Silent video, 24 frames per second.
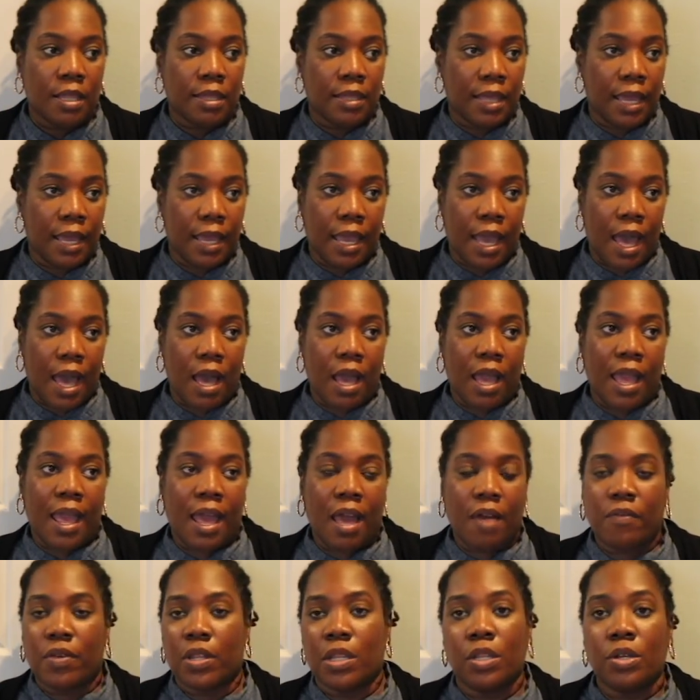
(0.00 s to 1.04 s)
Like, I
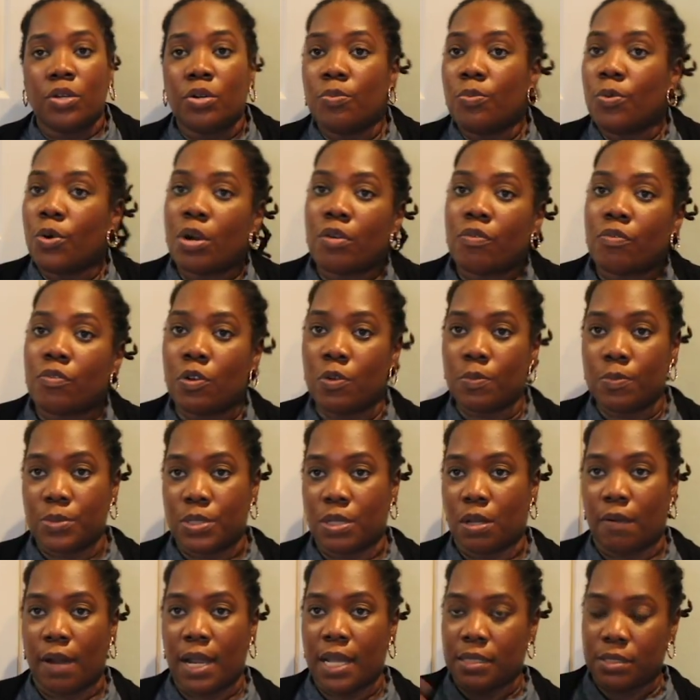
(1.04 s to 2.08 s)
have a little more room
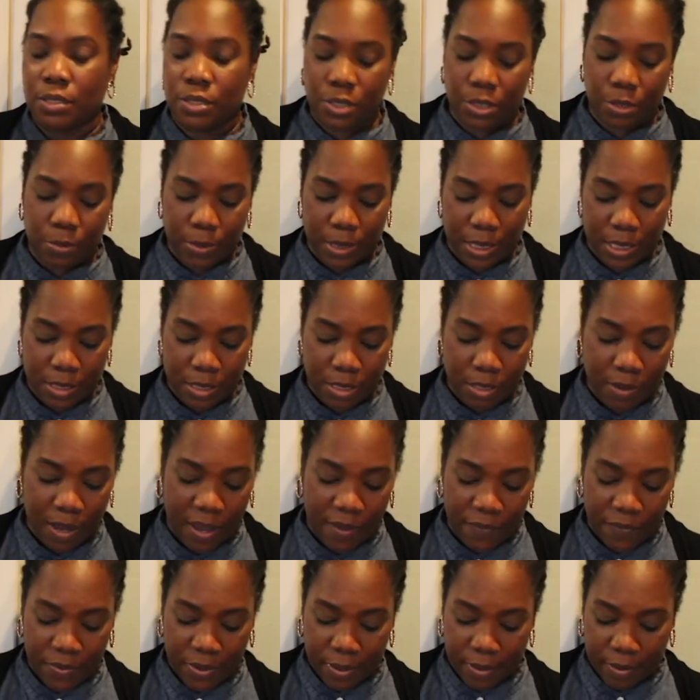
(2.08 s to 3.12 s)
to write to-do lists. So I
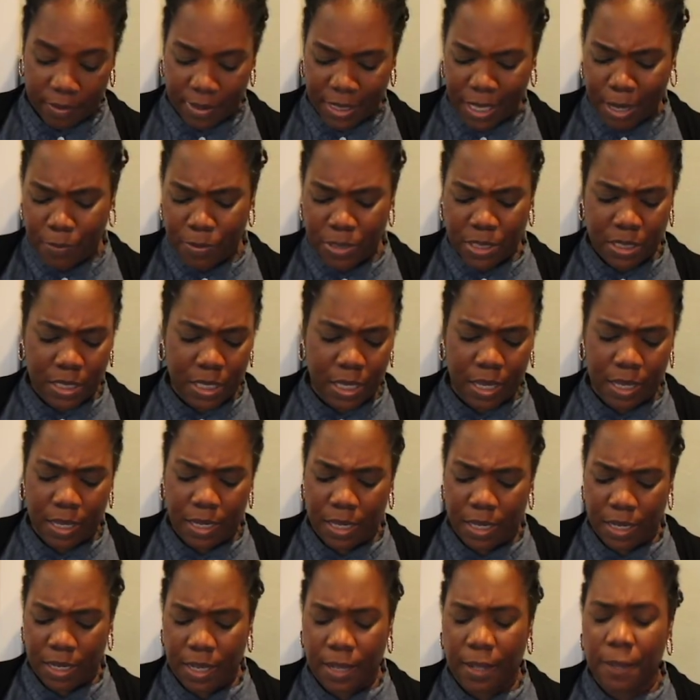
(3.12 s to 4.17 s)
figured that was good.
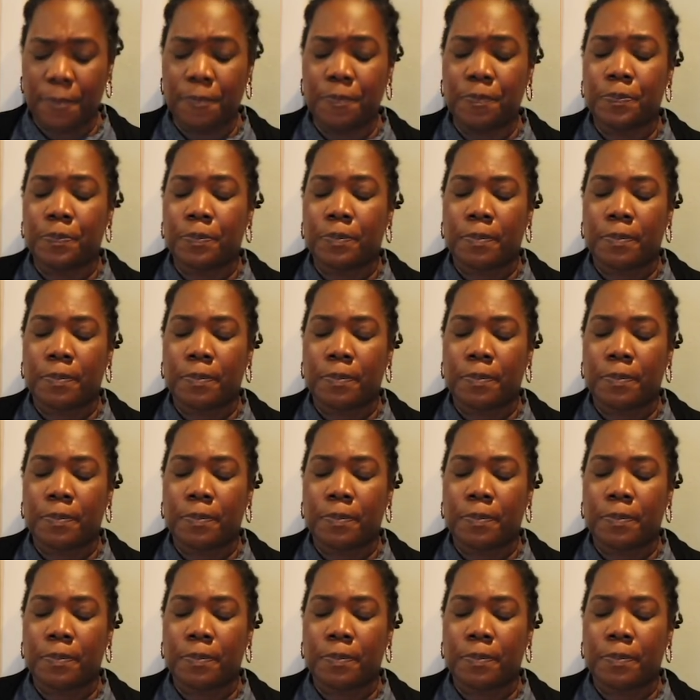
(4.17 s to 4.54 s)
And then